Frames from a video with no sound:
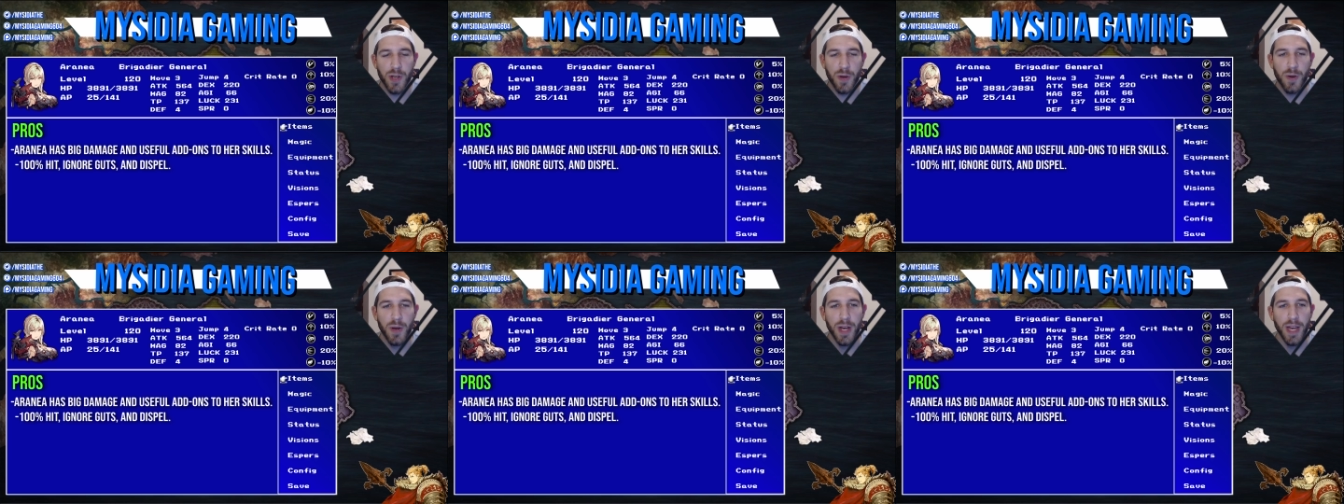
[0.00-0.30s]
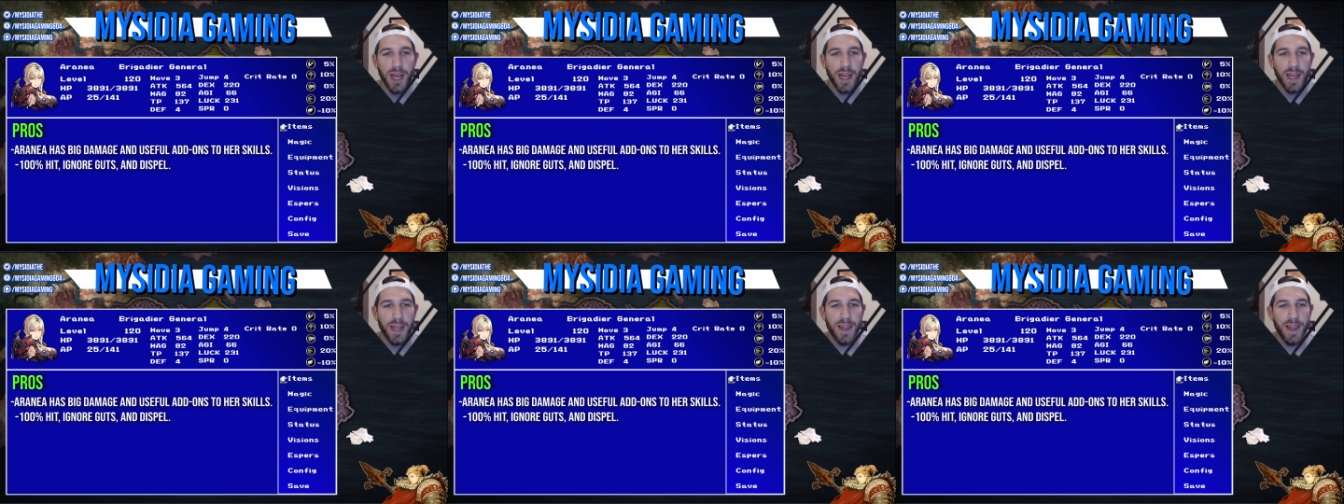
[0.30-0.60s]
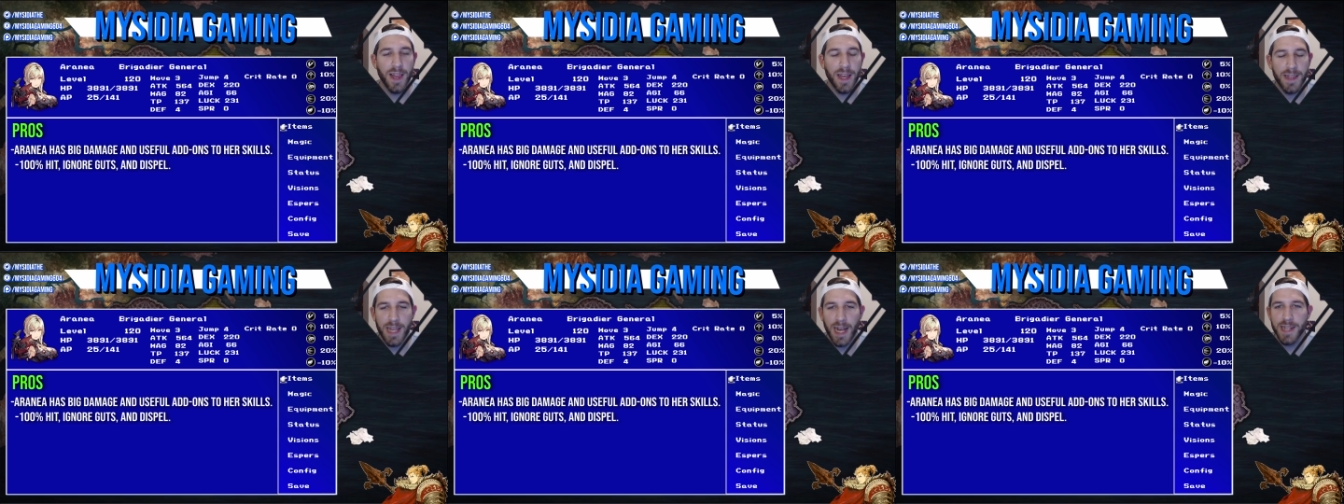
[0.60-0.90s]
So
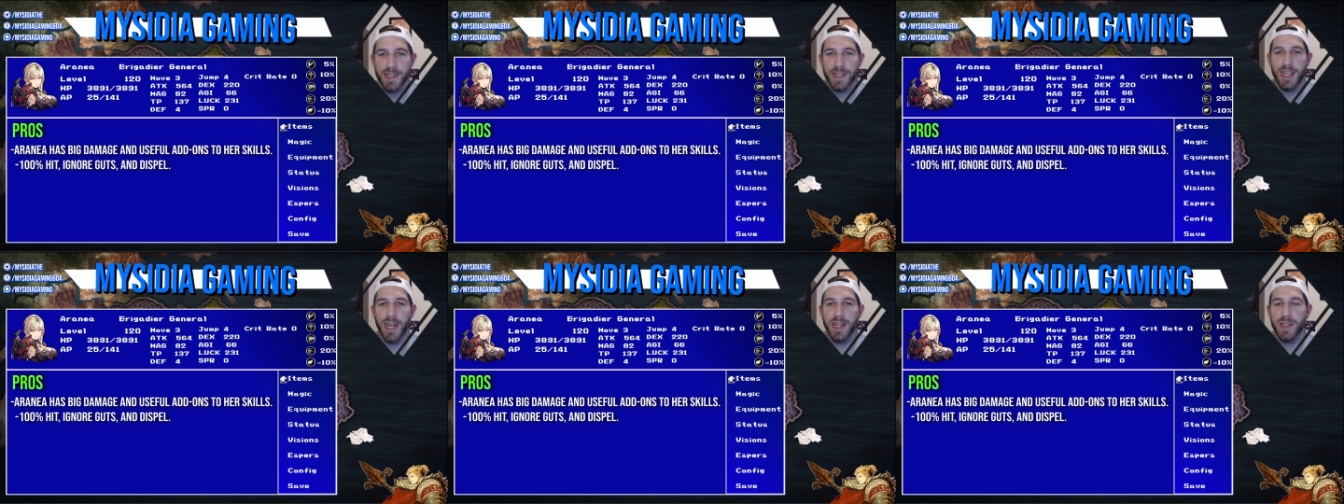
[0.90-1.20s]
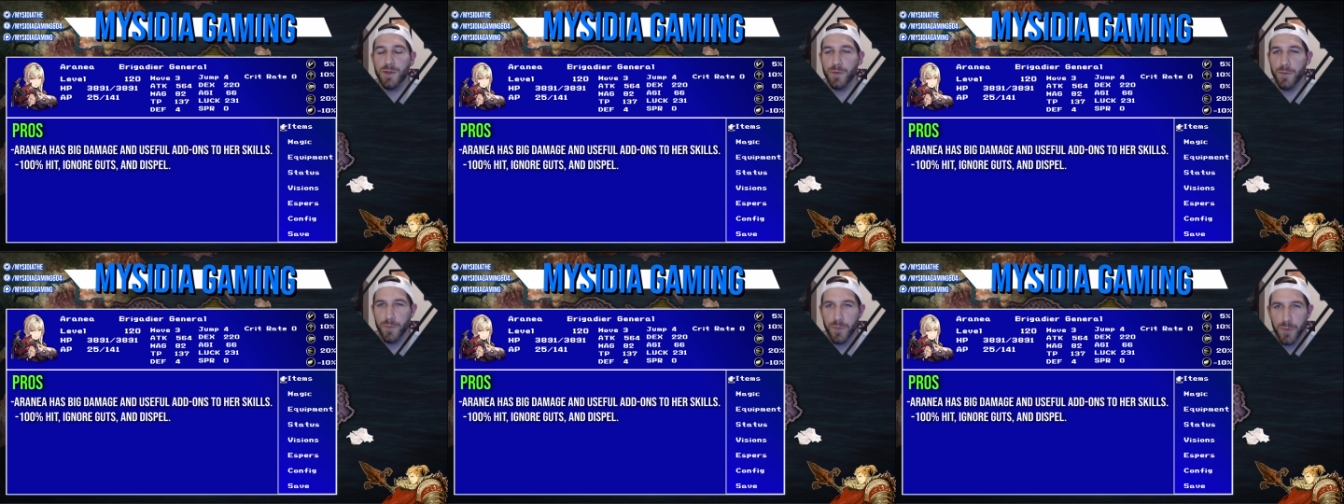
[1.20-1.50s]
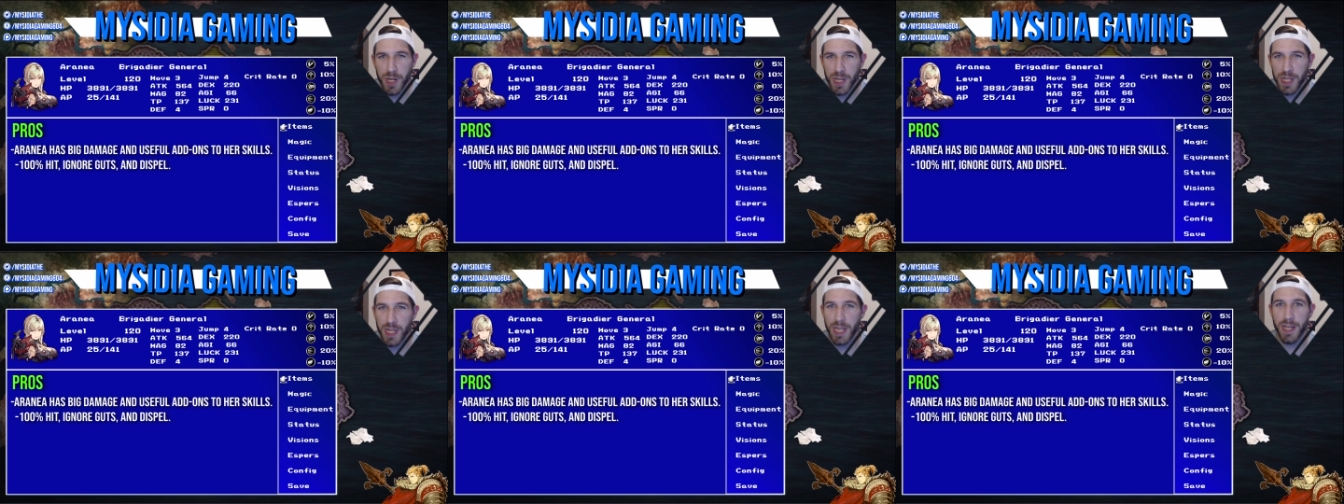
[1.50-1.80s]
like that's
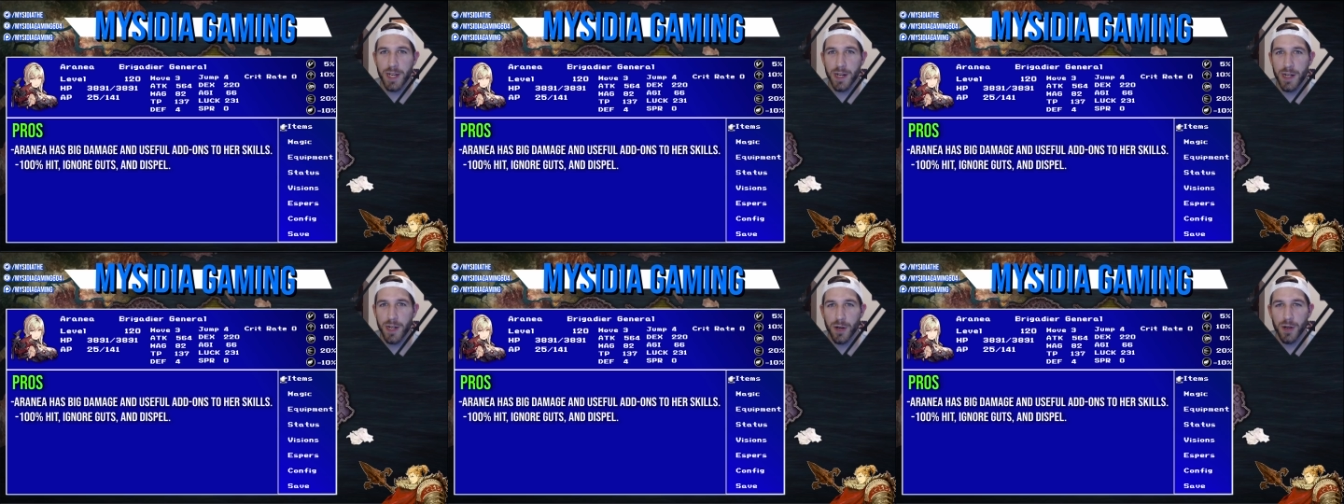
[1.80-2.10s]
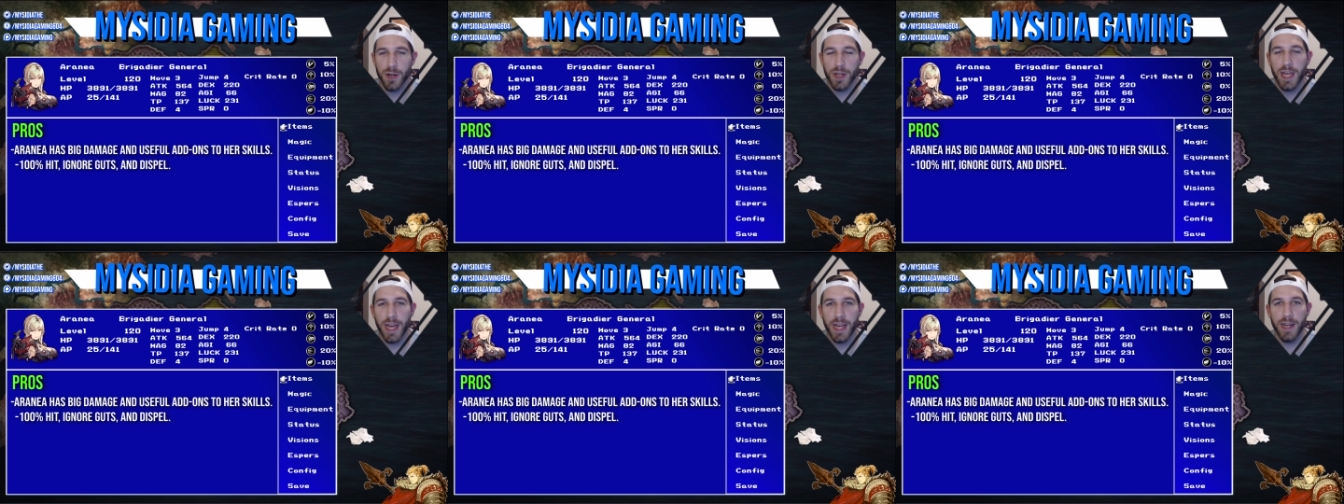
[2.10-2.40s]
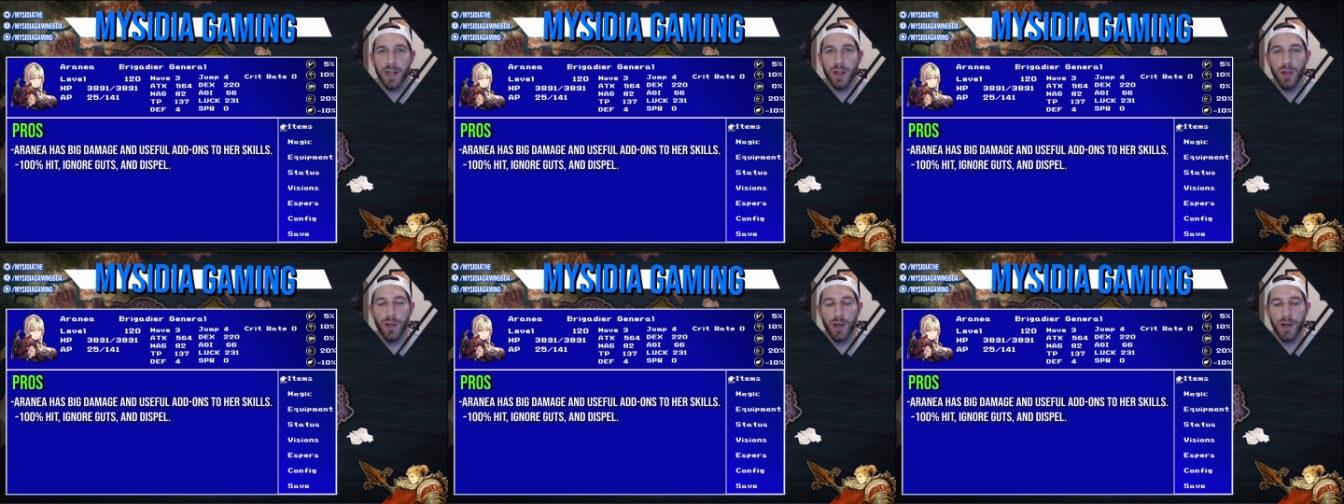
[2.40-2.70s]
really good. Her
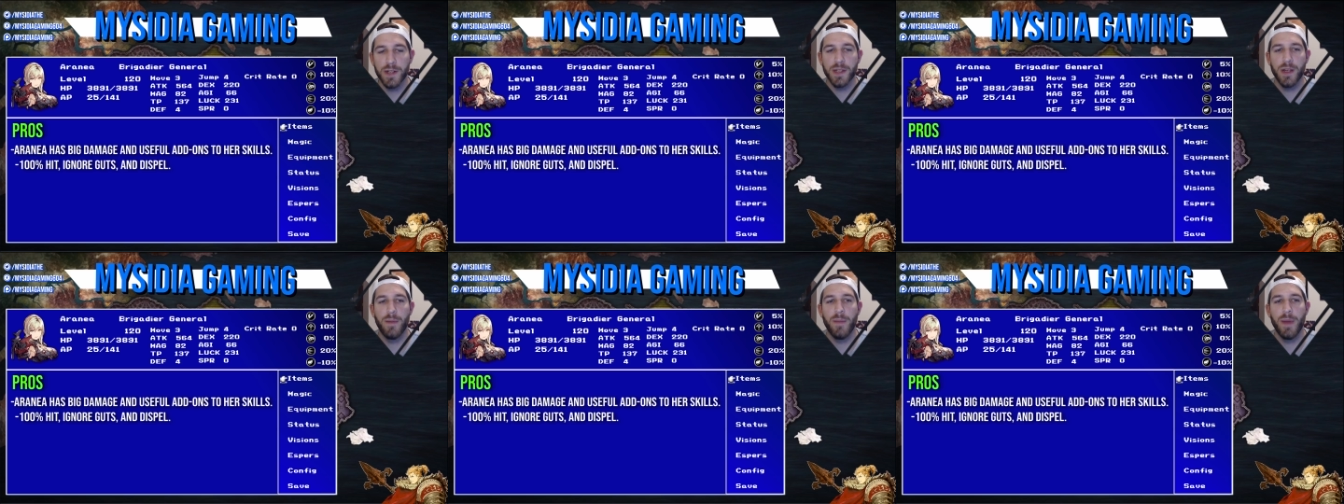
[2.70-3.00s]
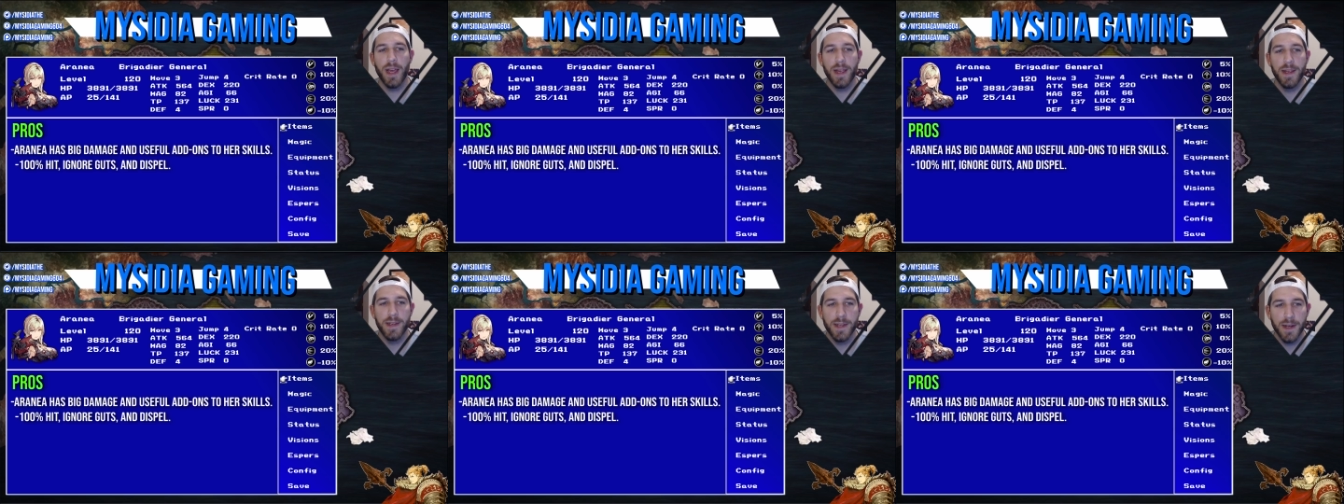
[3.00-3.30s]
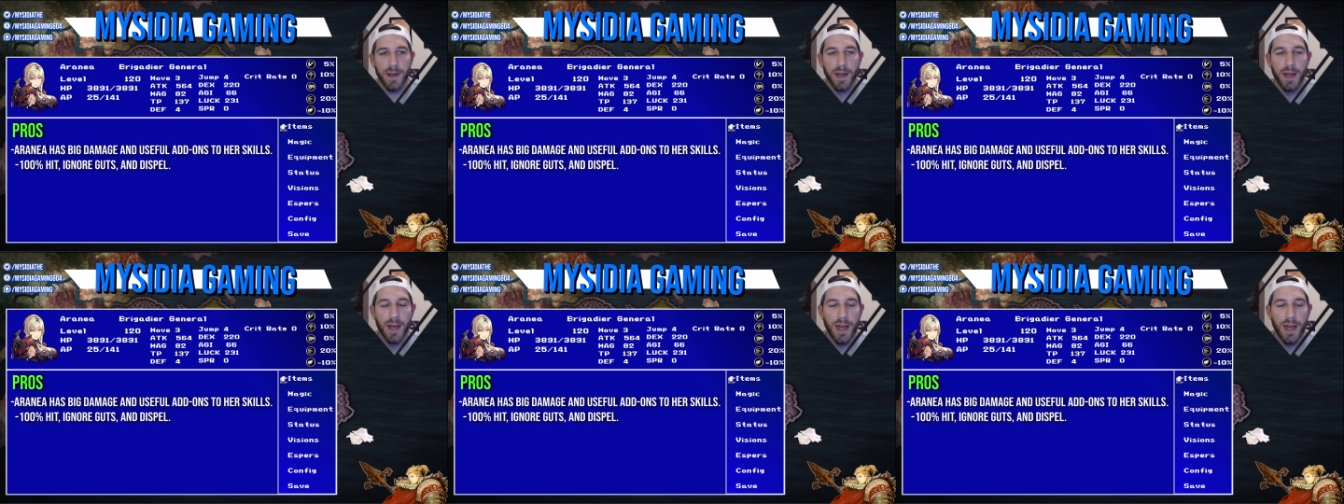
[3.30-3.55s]
kit looks amazing.